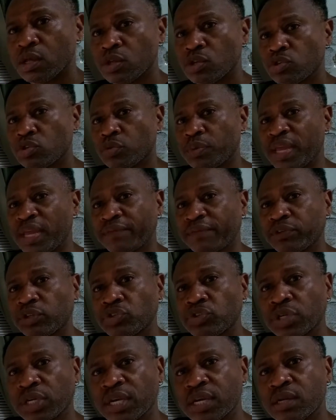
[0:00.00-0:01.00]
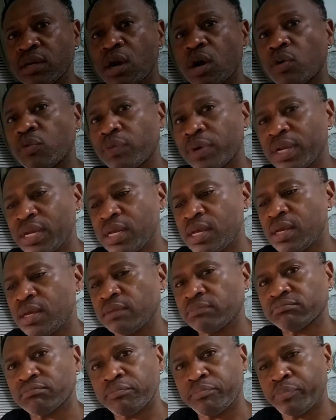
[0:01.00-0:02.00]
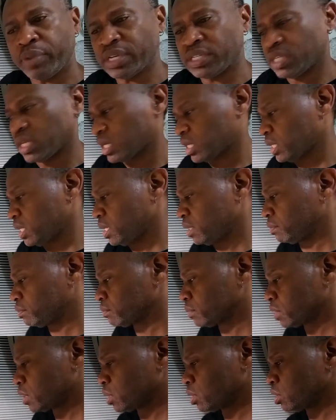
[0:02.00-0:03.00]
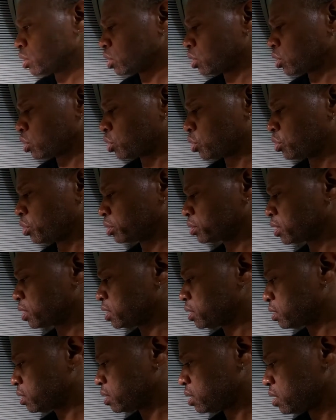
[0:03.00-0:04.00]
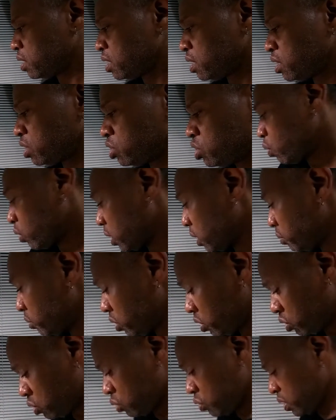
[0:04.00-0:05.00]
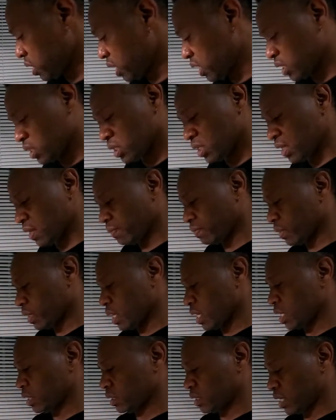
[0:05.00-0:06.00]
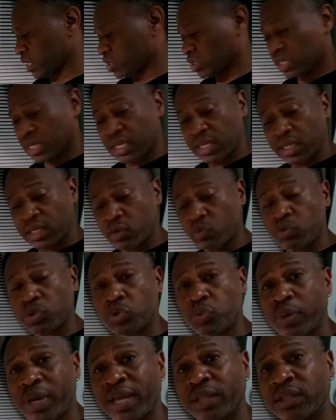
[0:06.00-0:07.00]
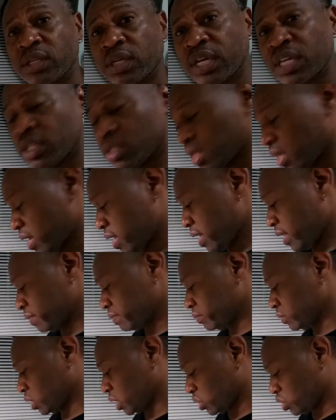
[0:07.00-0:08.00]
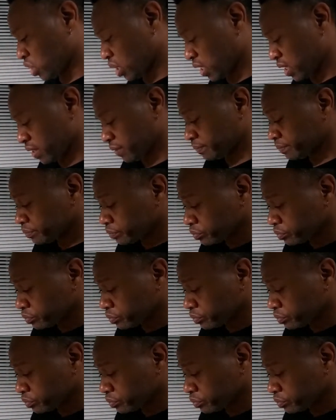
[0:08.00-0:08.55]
So we have the chicken already basically cooked. Now what I'm going to do is, in the skillet in which we had the chicken,